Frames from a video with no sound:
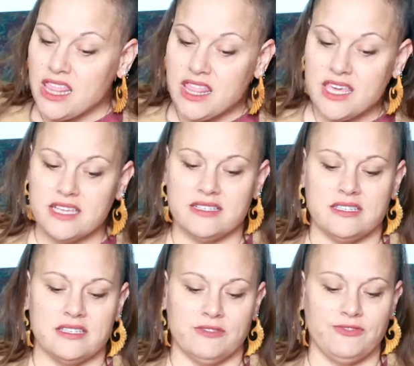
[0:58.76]

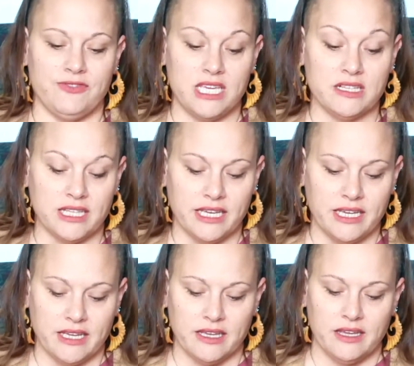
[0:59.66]
this
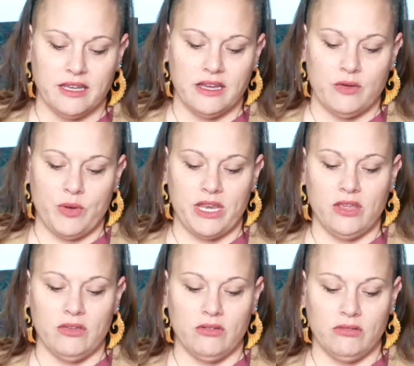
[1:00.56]
feeling when
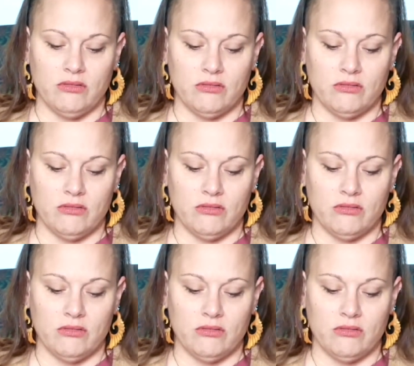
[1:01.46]
you